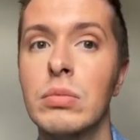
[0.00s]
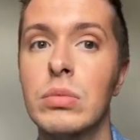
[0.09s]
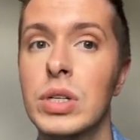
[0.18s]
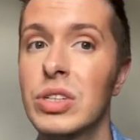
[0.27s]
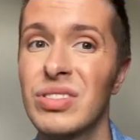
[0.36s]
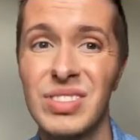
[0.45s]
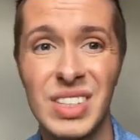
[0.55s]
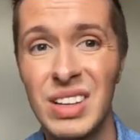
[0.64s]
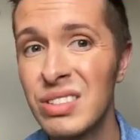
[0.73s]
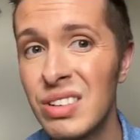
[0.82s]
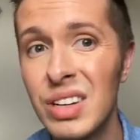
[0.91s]
Which
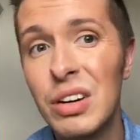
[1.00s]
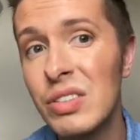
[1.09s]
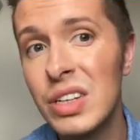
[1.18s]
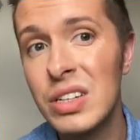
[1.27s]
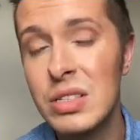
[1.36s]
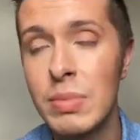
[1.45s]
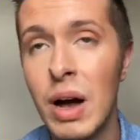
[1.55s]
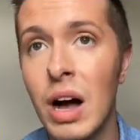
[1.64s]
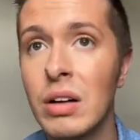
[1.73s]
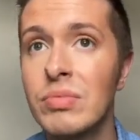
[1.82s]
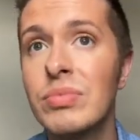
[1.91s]
sounds really obvious,
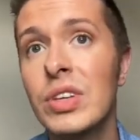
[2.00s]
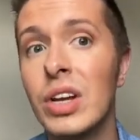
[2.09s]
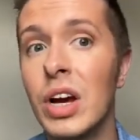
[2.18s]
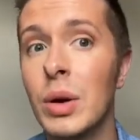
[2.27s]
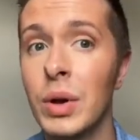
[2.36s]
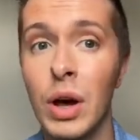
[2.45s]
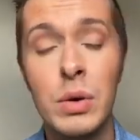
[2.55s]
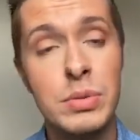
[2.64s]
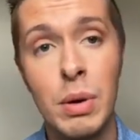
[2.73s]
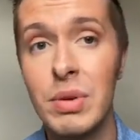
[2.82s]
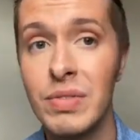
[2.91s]
but you know, when I
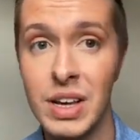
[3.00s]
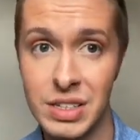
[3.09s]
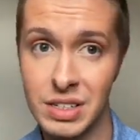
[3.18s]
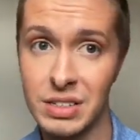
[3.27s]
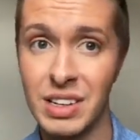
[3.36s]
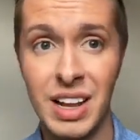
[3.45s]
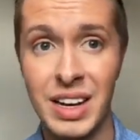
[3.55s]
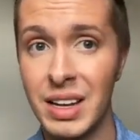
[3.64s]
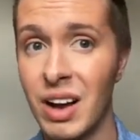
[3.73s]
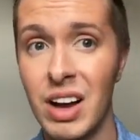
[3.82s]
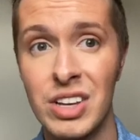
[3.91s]
was probably first
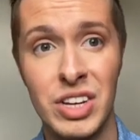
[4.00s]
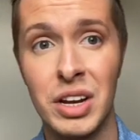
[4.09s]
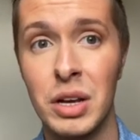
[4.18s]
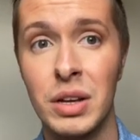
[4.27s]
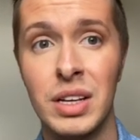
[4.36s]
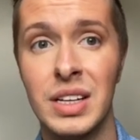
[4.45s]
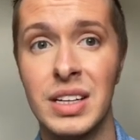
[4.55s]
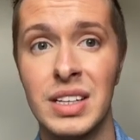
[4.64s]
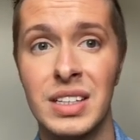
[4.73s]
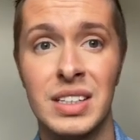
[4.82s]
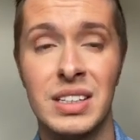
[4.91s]
learning eyeshadow
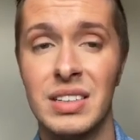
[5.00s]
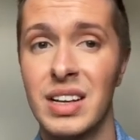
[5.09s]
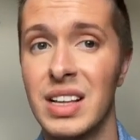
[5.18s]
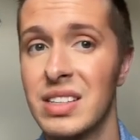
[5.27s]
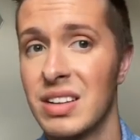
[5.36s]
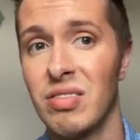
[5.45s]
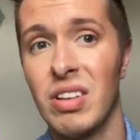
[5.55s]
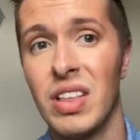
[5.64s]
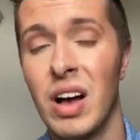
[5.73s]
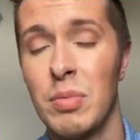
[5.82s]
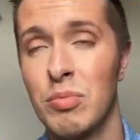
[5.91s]
and stuff like
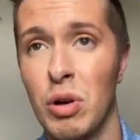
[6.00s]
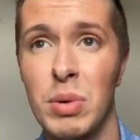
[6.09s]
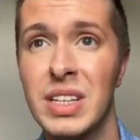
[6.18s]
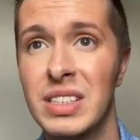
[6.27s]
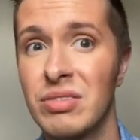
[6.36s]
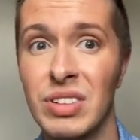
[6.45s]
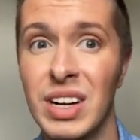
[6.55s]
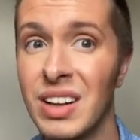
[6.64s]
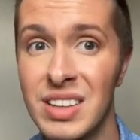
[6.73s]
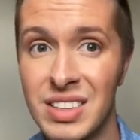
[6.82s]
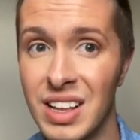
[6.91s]
that, I probably didn't
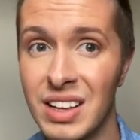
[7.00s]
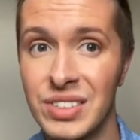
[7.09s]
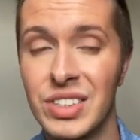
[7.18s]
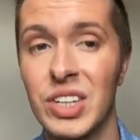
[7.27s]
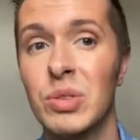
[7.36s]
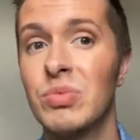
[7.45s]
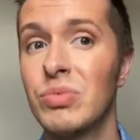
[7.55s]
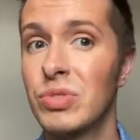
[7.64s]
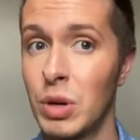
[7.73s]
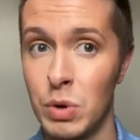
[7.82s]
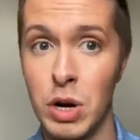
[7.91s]
realise that. So
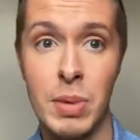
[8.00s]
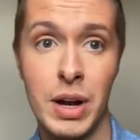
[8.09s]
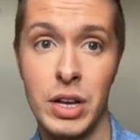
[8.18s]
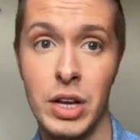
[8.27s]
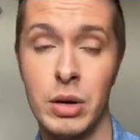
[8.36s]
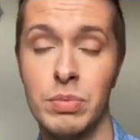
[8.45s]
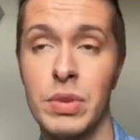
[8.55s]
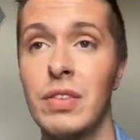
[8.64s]
don't worry about it, girl.